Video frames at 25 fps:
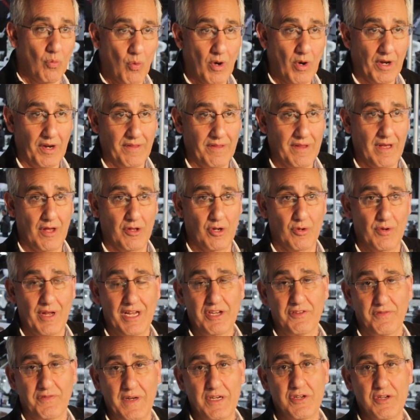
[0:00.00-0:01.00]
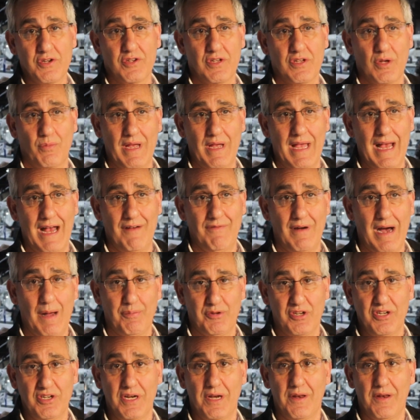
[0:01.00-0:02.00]
one of the other nice features that we have
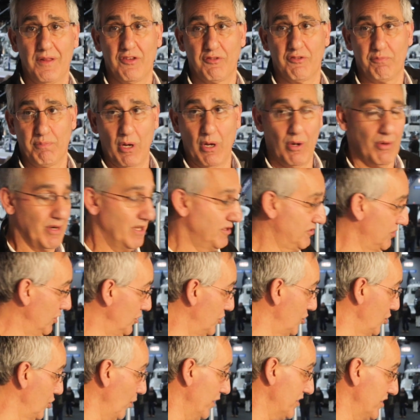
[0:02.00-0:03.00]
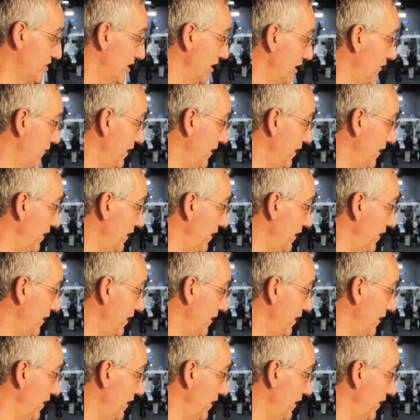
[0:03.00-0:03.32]
optioned into this boat is the joystick